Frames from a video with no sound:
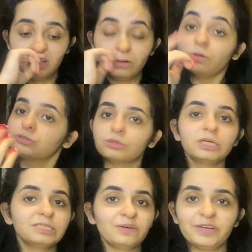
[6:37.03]
Also
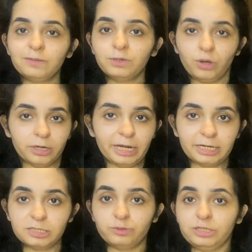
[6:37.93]
he's available
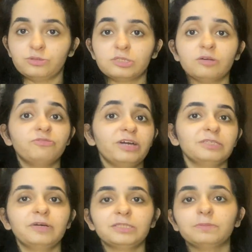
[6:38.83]
online as well, so it's a
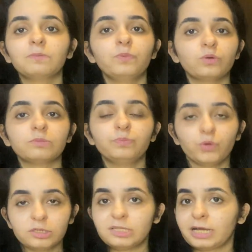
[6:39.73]
very very big bonus.